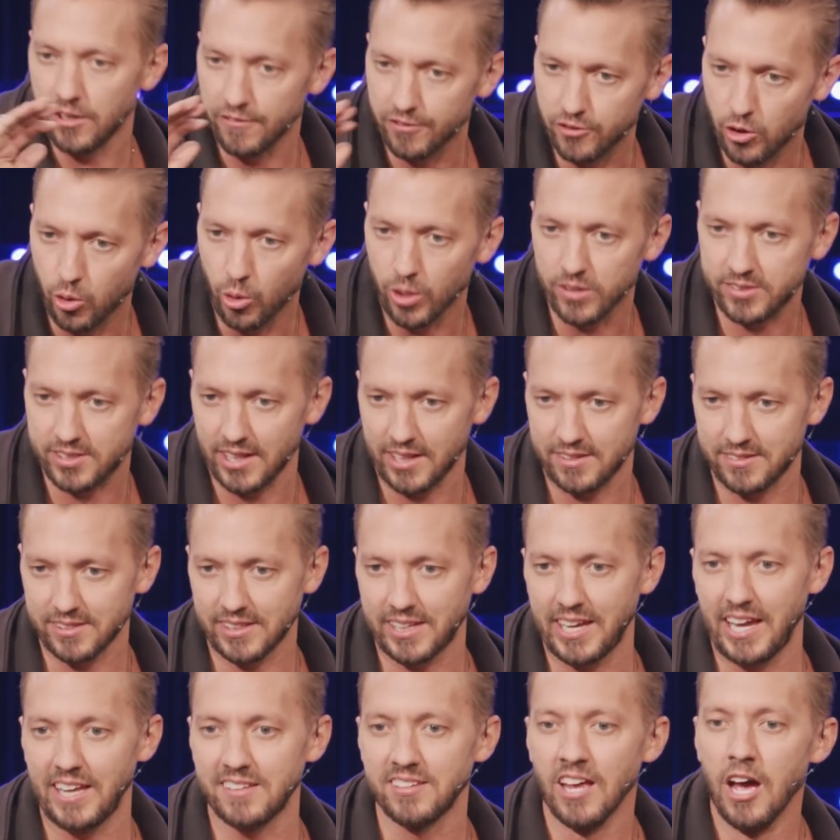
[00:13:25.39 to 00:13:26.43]
Of course, that's the
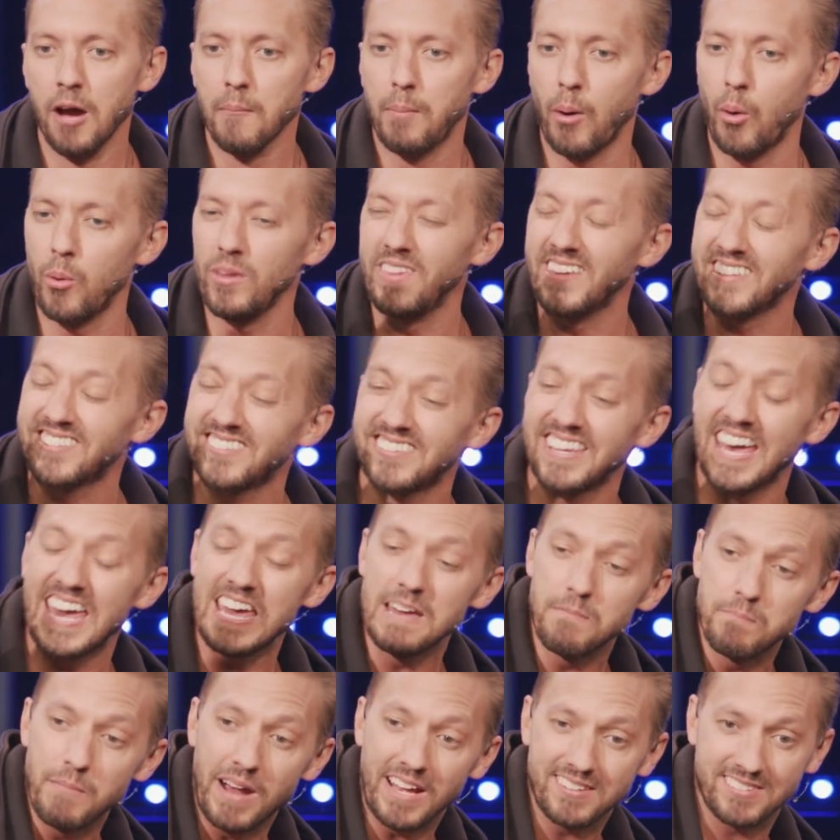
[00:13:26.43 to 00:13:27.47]
case. But when the
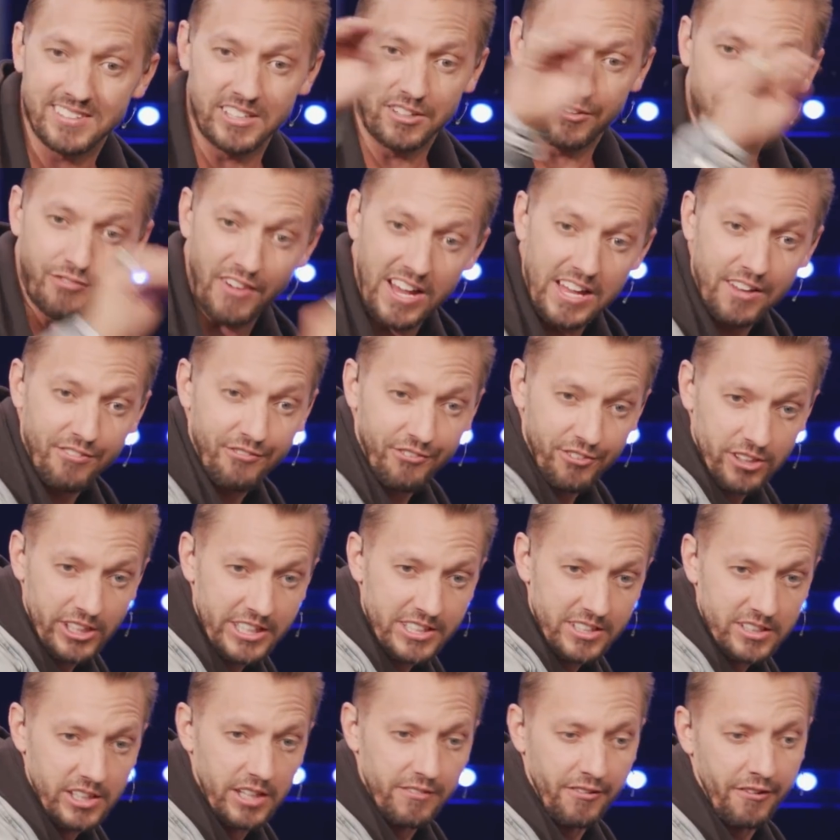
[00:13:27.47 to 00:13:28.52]
same message, faithfully
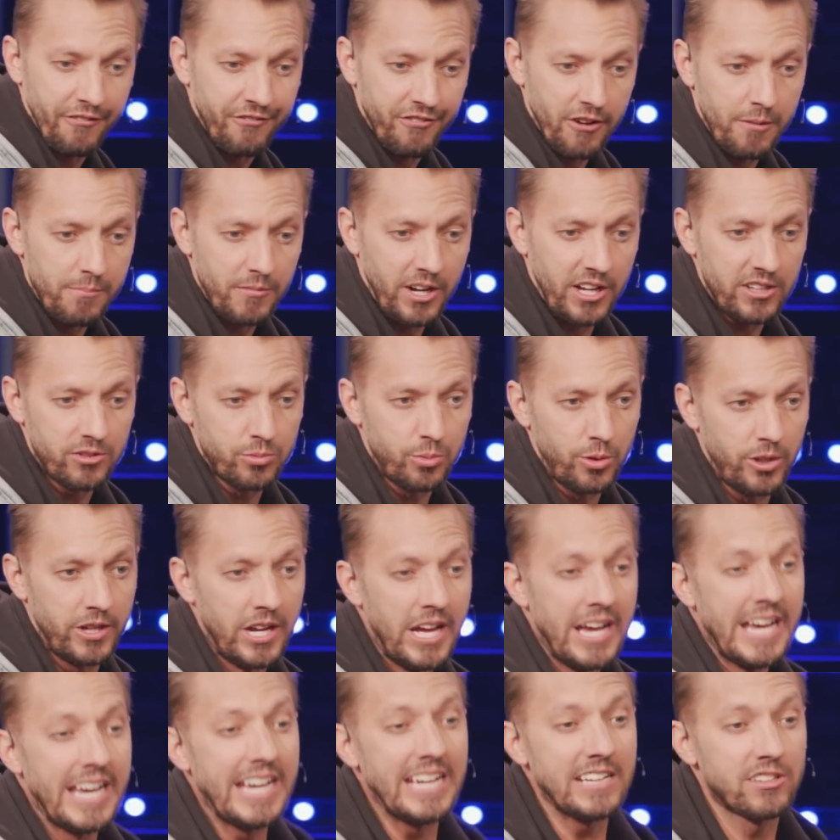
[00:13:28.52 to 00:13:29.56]
delivered from God's Word,
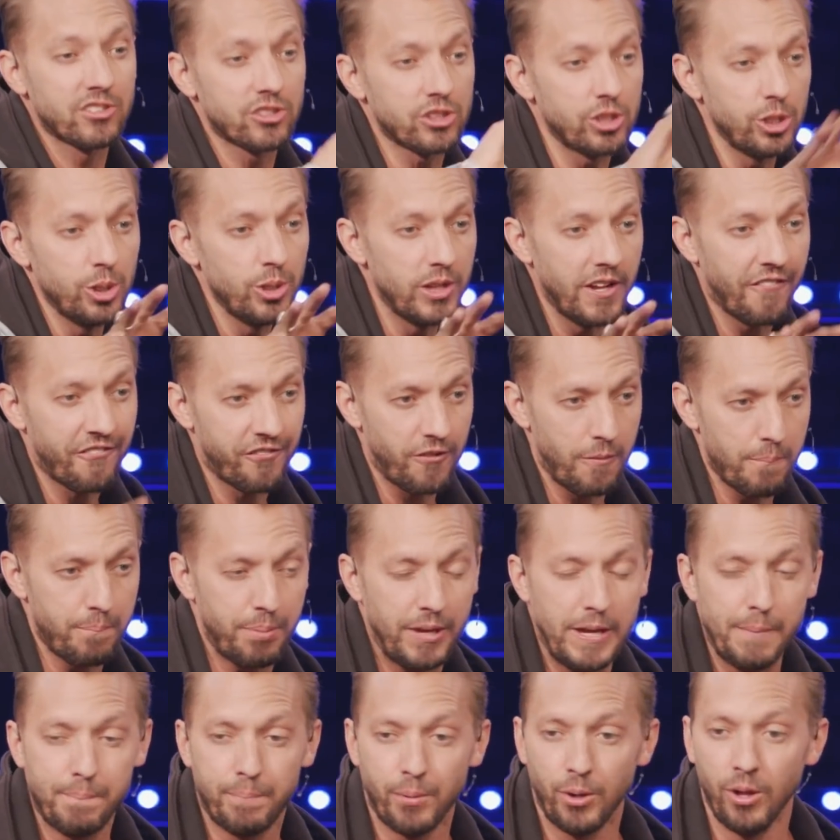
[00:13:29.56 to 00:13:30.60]
hits two different
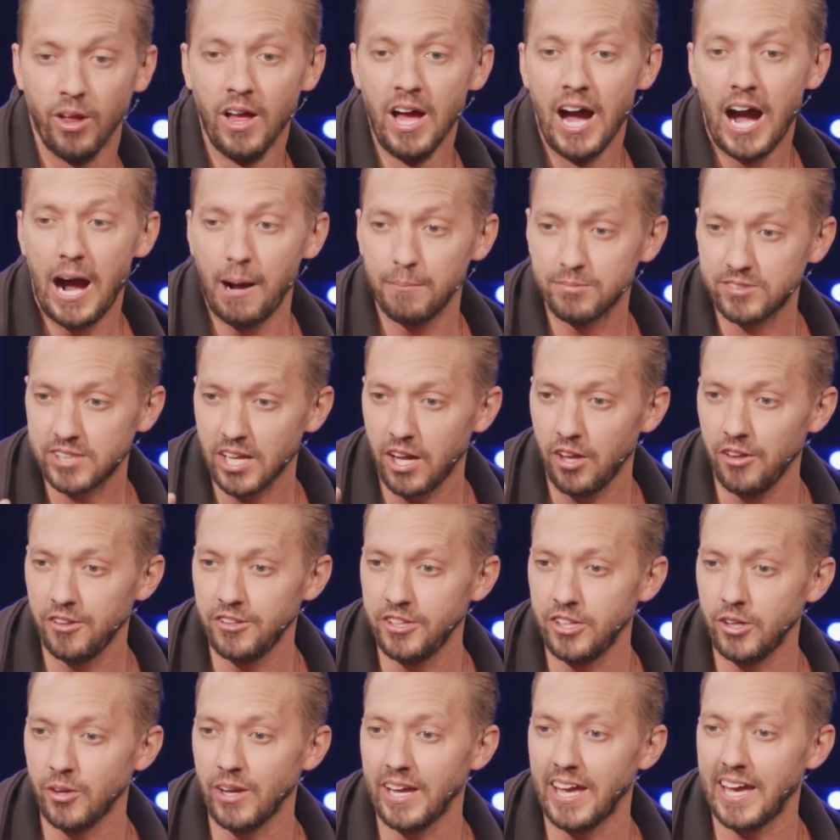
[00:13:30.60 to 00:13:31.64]
people, I'm
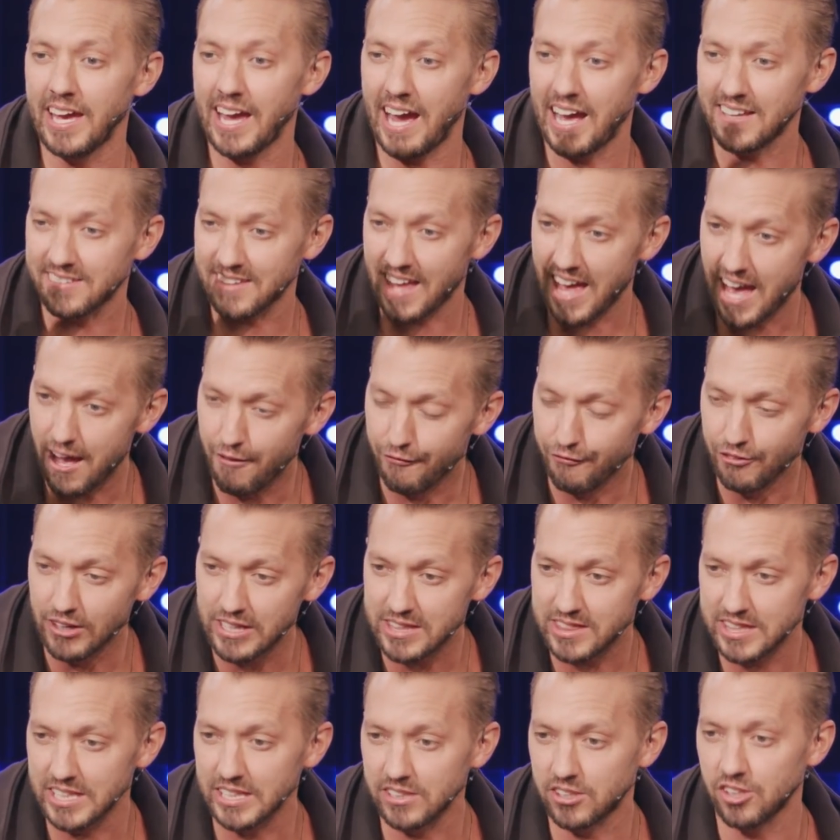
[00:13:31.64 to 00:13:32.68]
telling you, it has
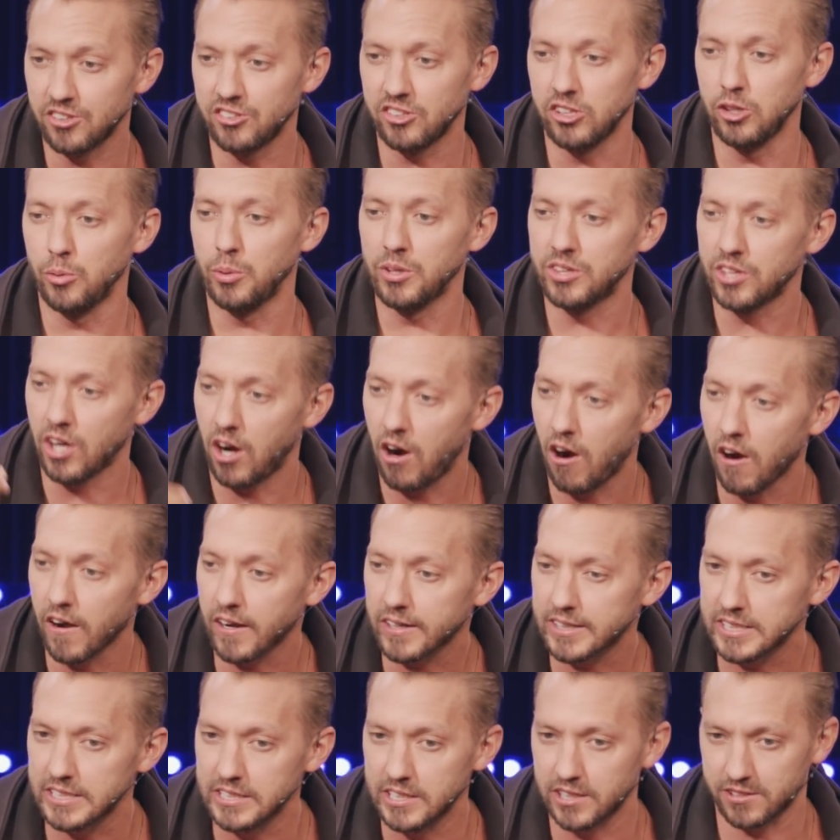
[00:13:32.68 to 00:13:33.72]
everything to do with the
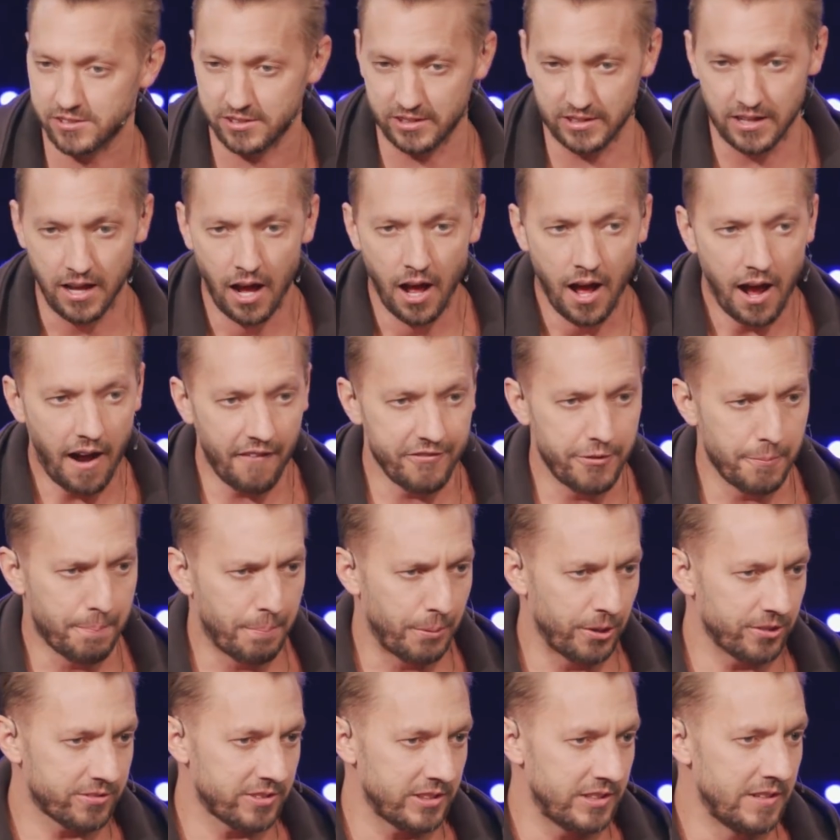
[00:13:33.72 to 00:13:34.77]
heart condition of the
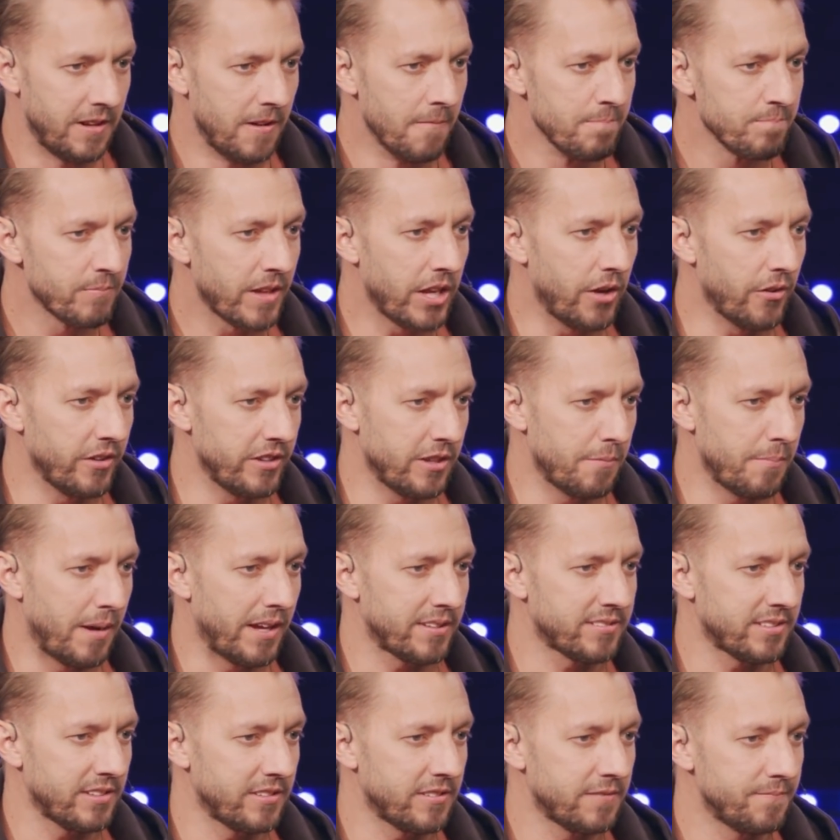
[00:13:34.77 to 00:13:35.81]
person hearing the
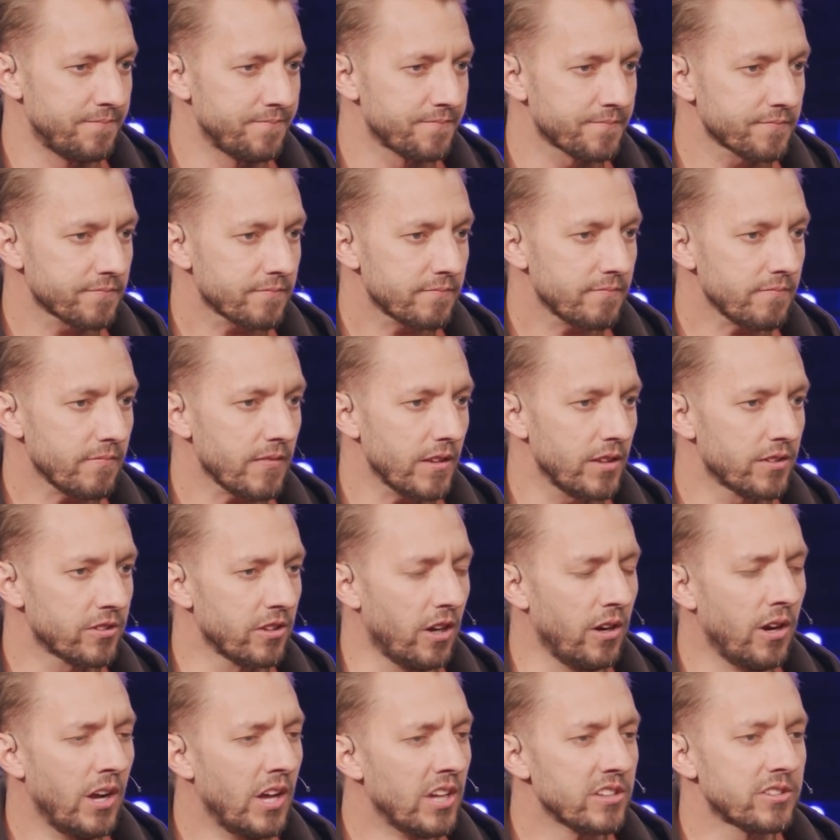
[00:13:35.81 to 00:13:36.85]
message.
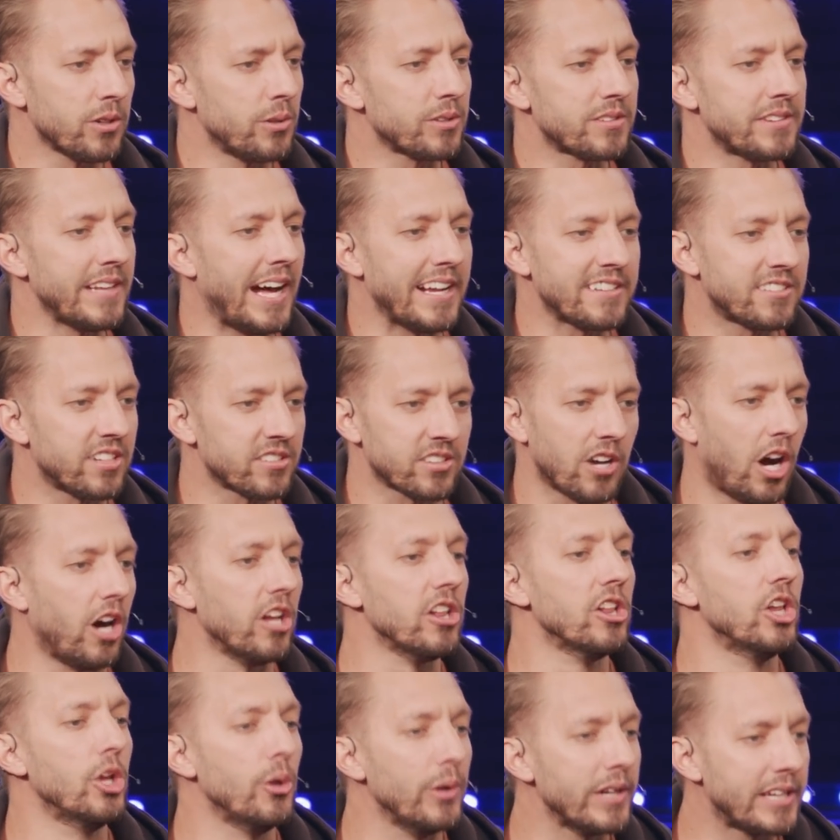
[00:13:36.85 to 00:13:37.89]
So, so it's not just
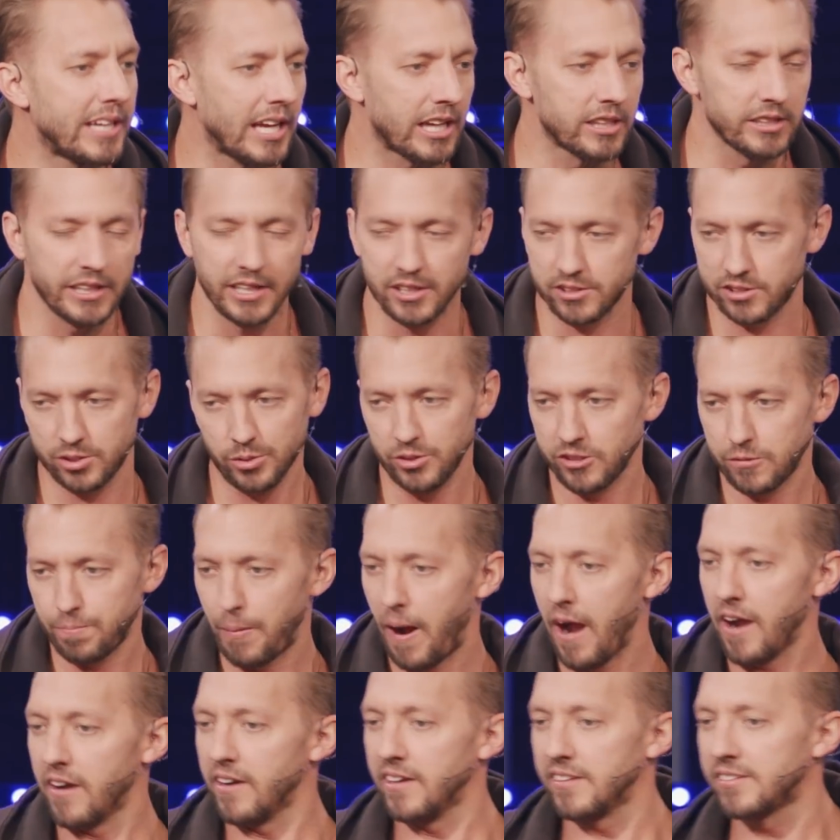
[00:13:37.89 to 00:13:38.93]
on Louie Giglio to
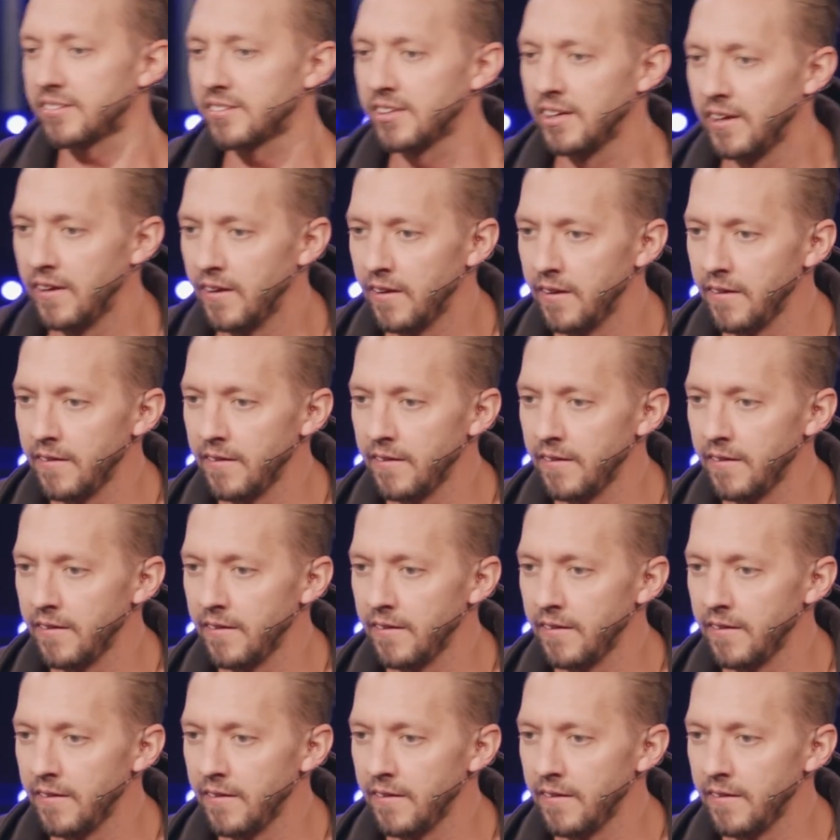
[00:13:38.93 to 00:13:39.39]
inspire us.